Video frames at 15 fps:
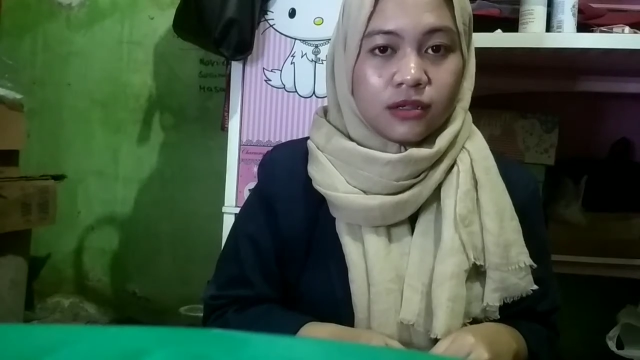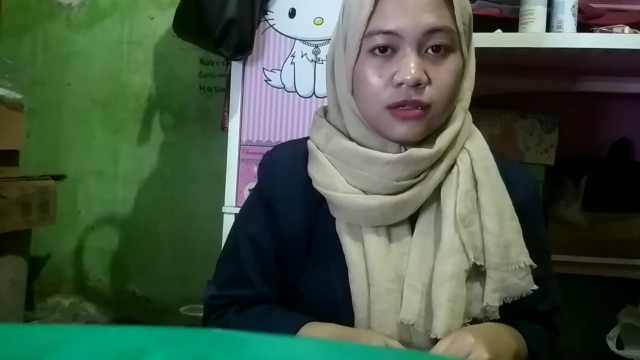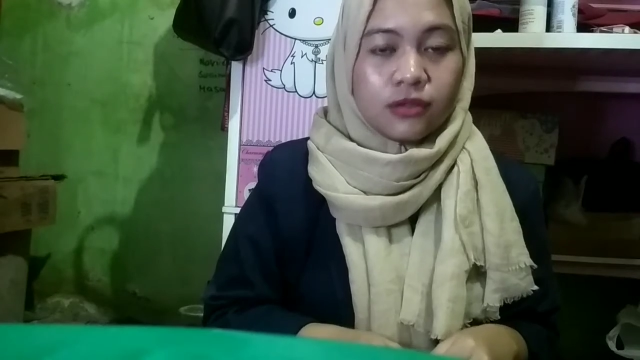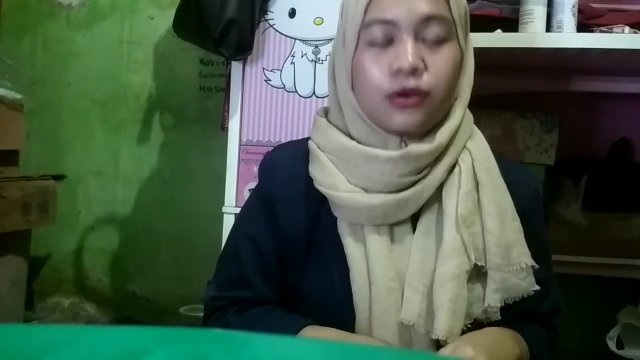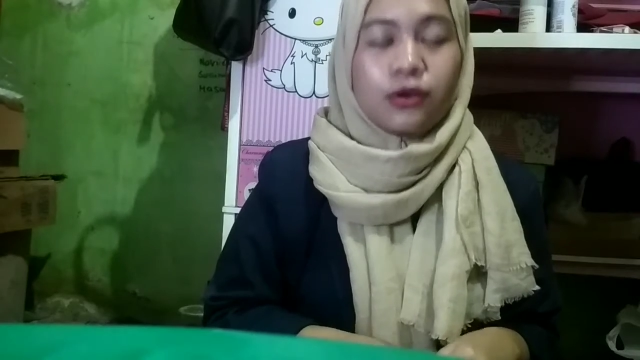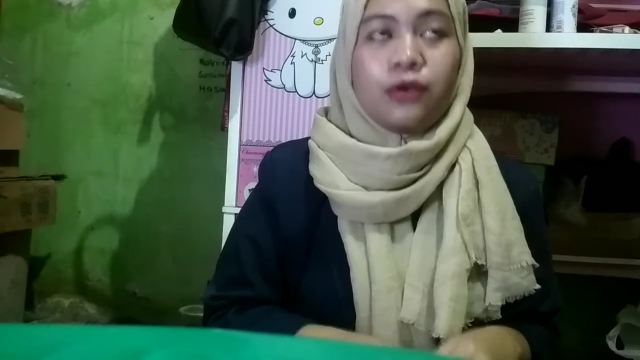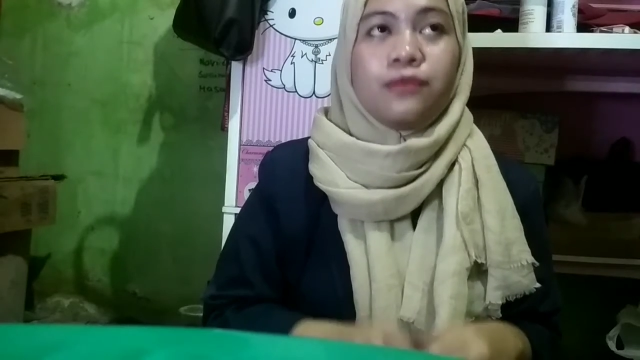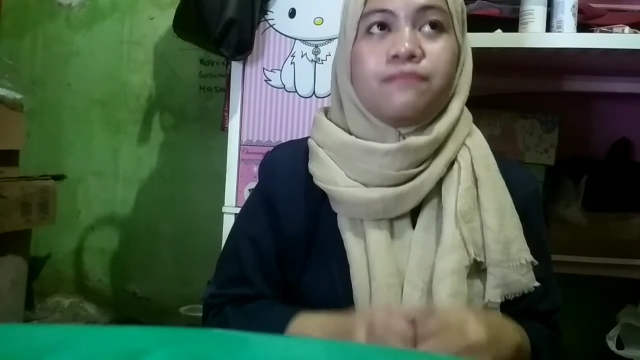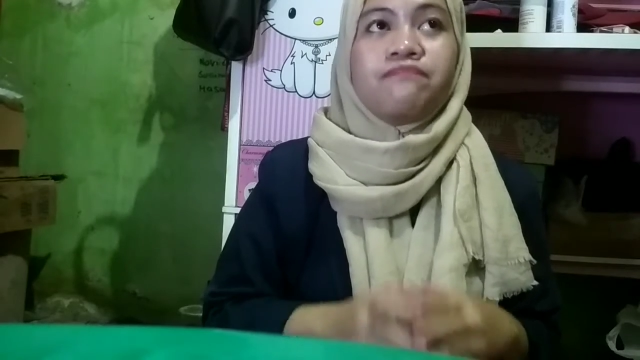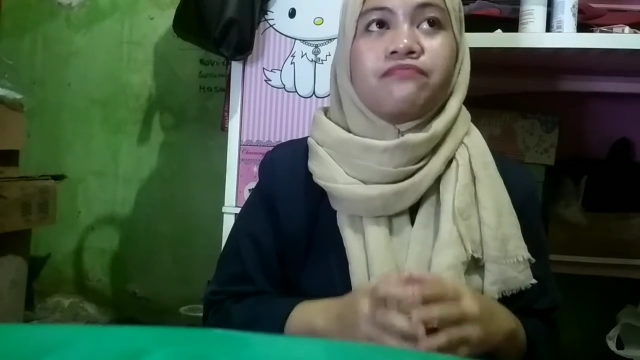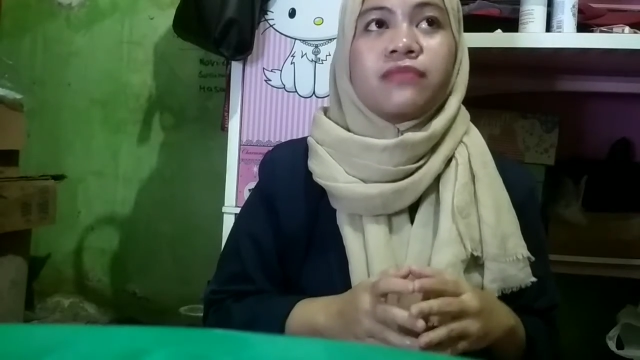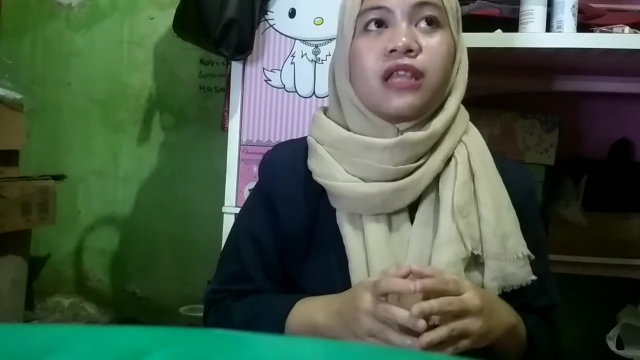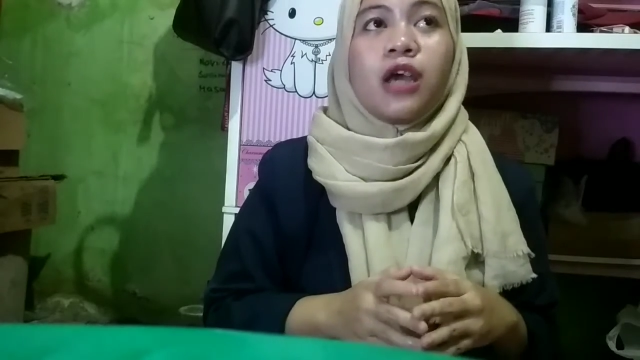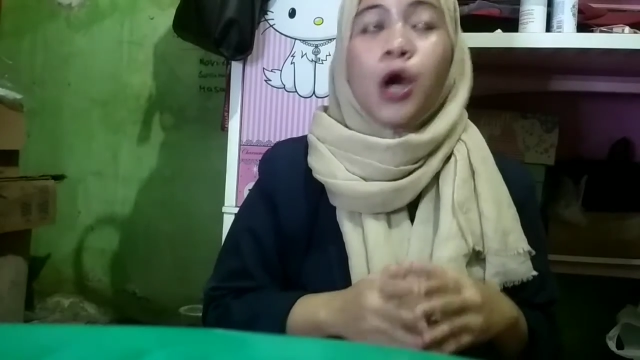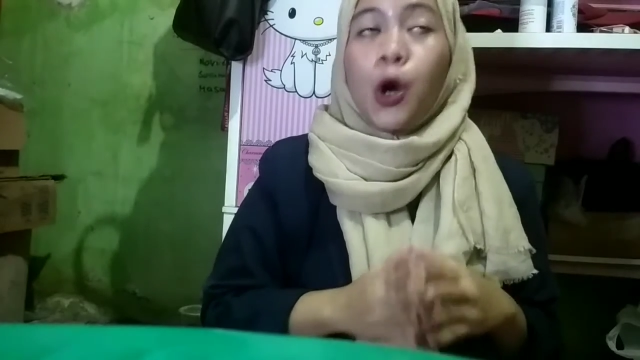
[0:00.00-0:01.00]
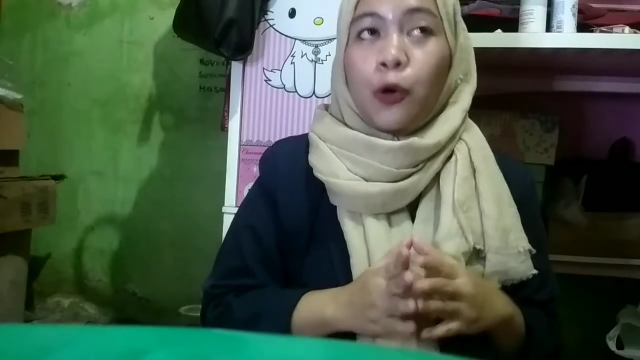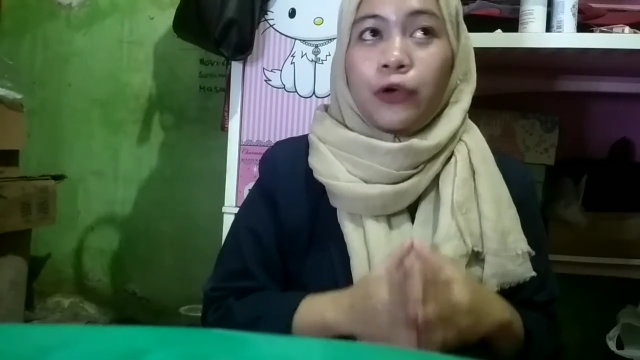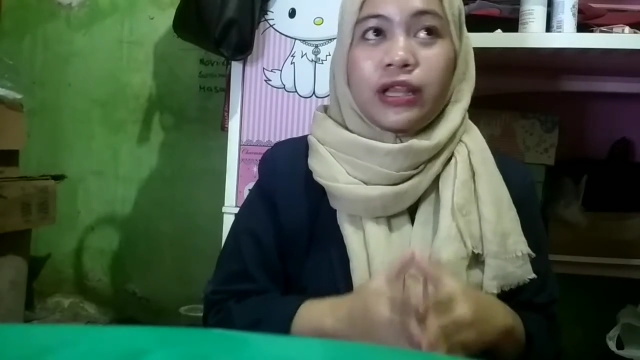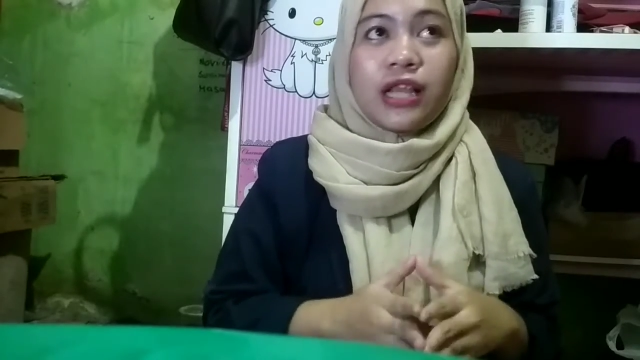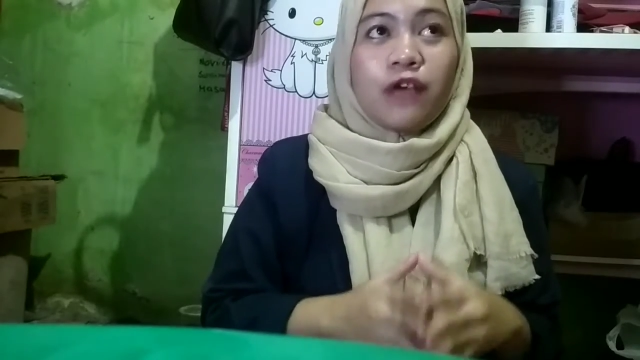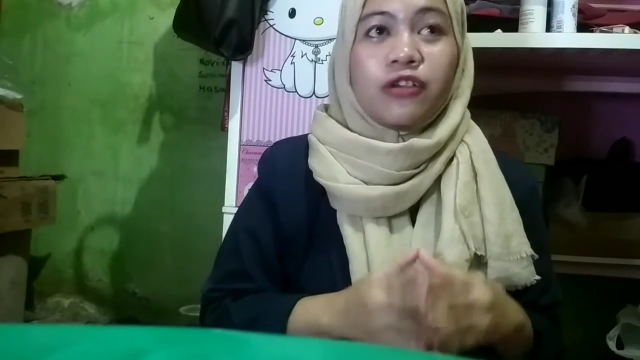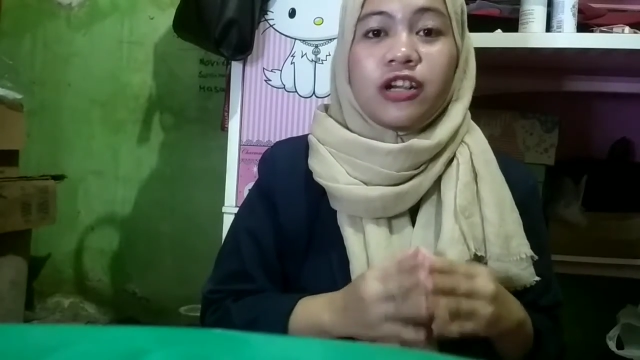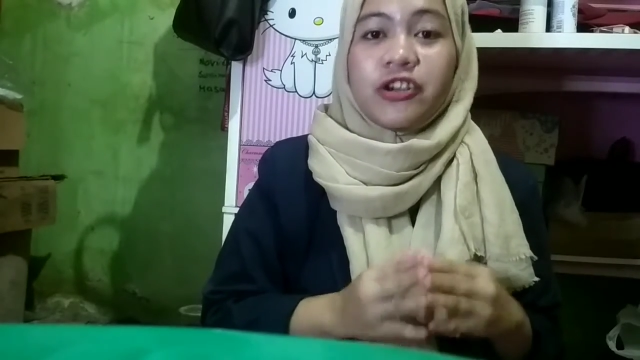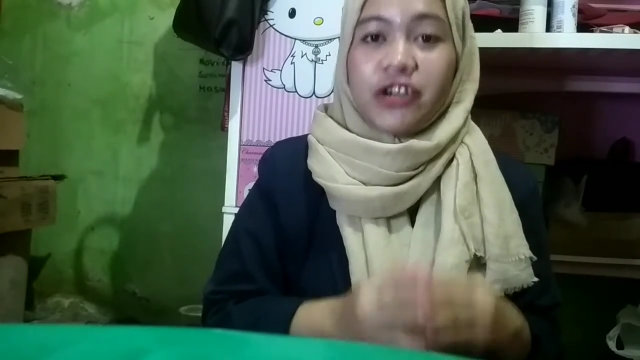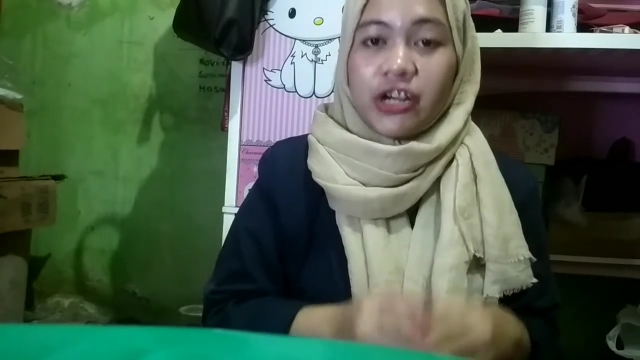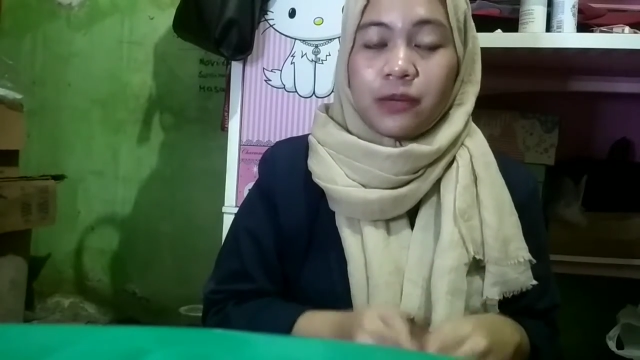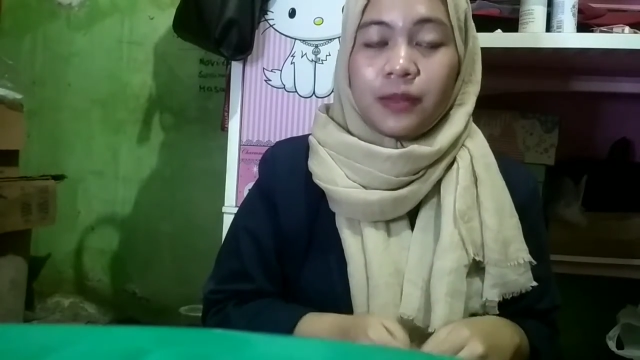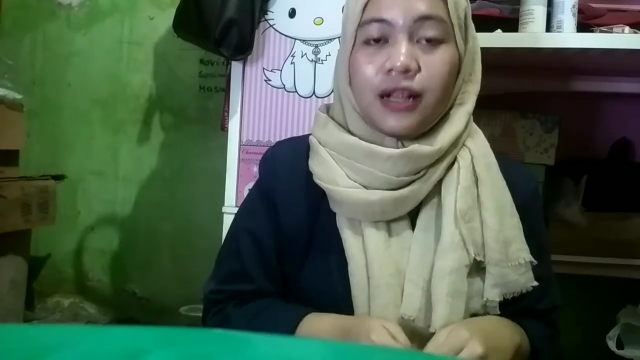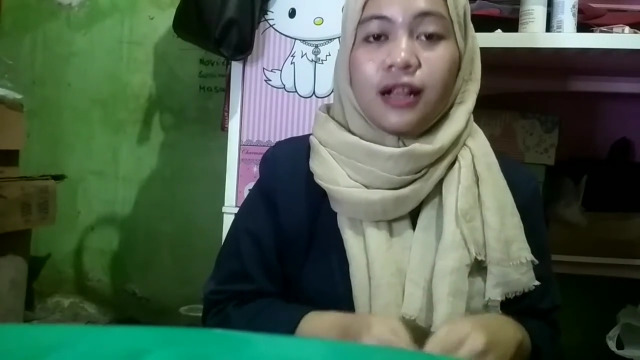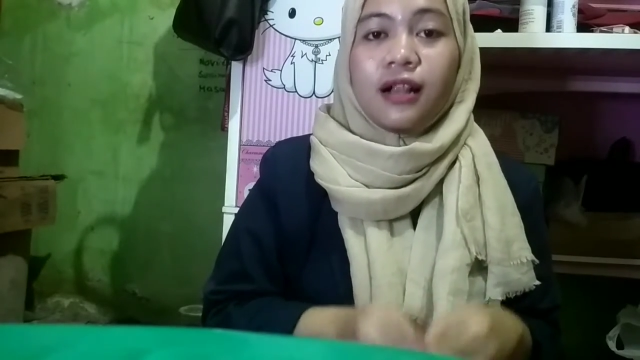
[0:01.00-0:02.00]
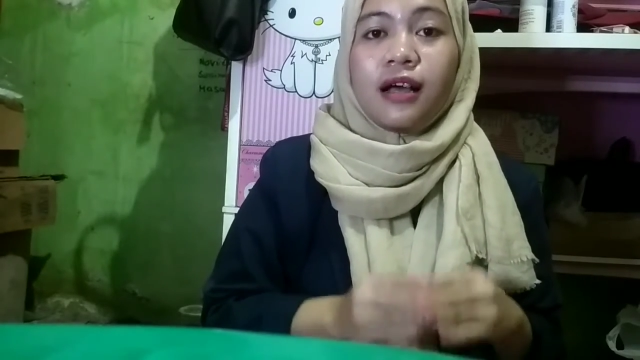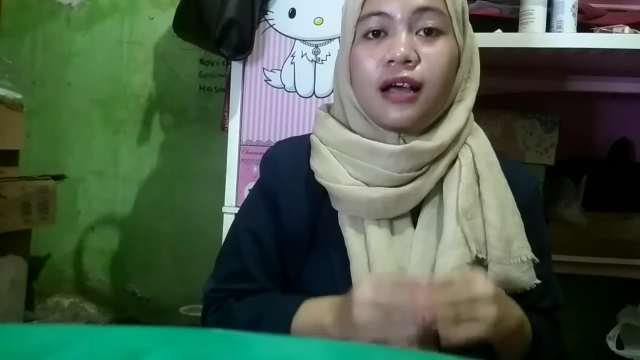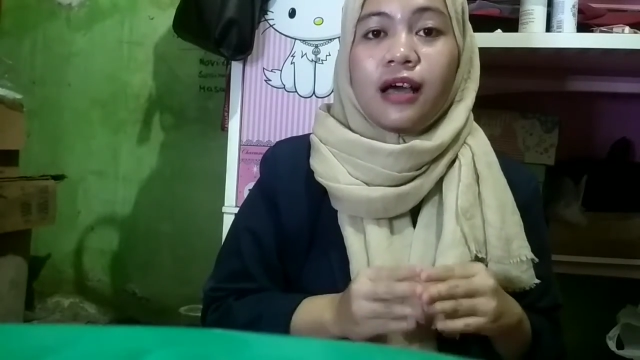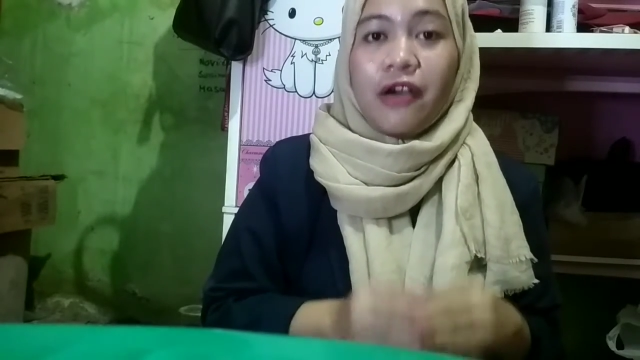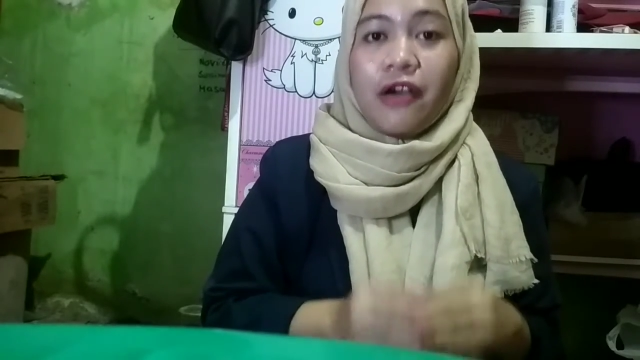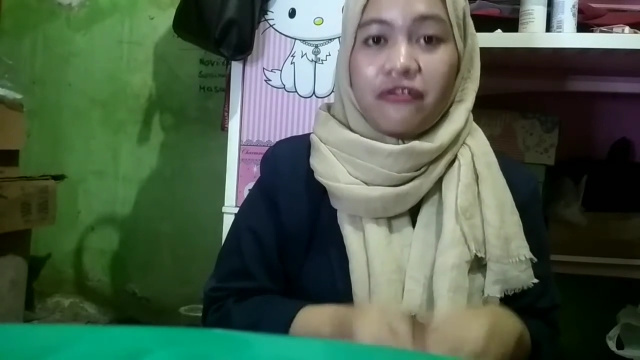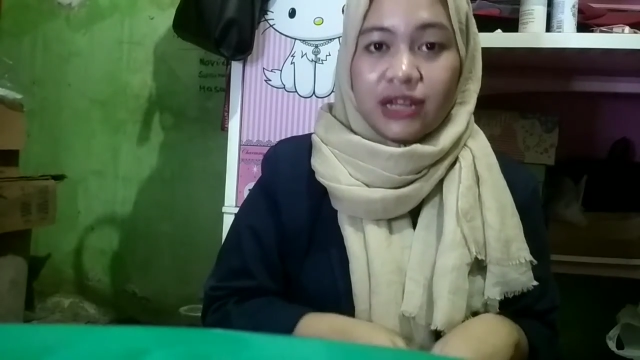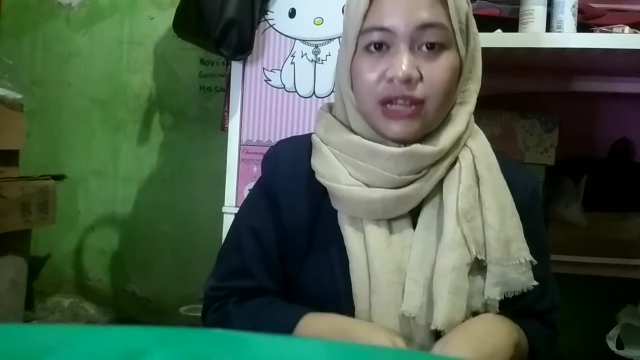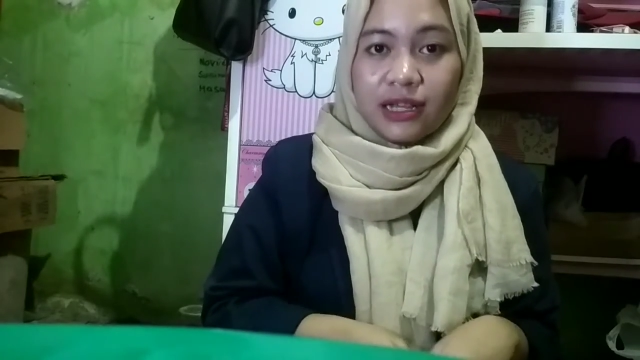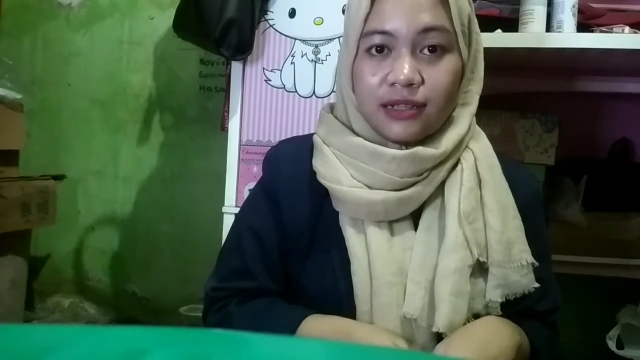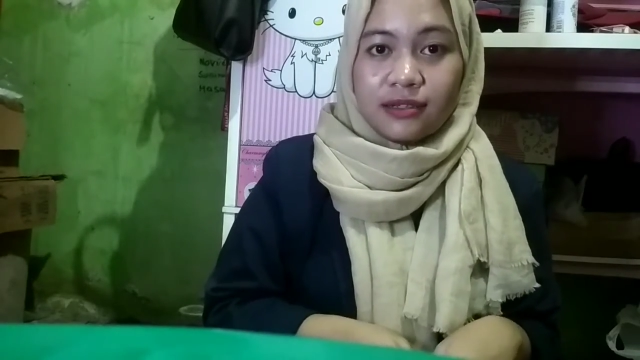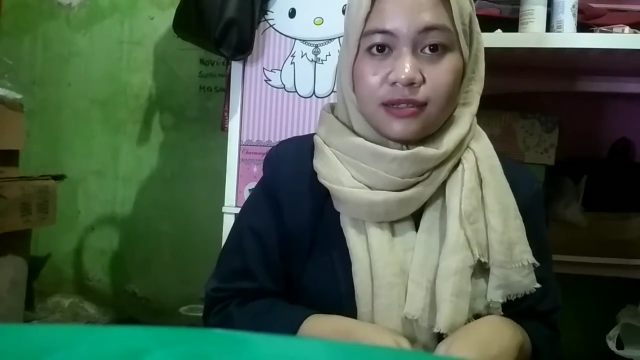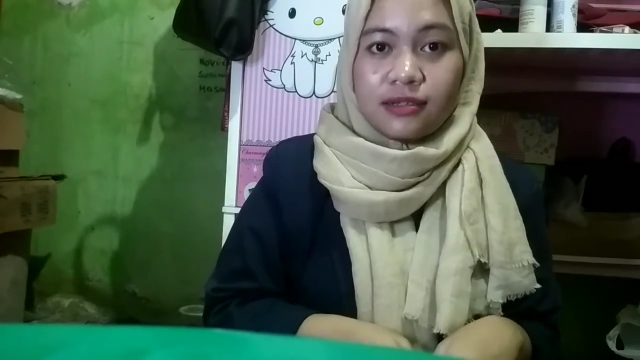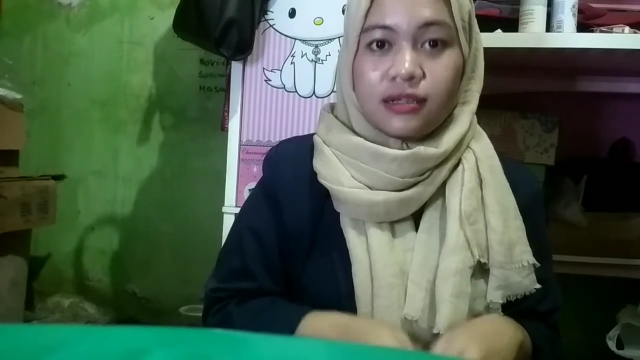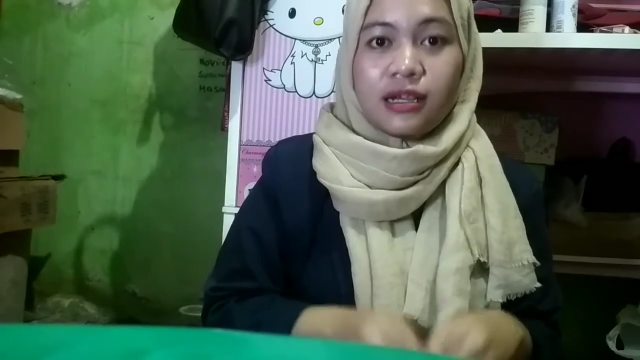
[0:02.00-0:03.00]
So without the credible evidence,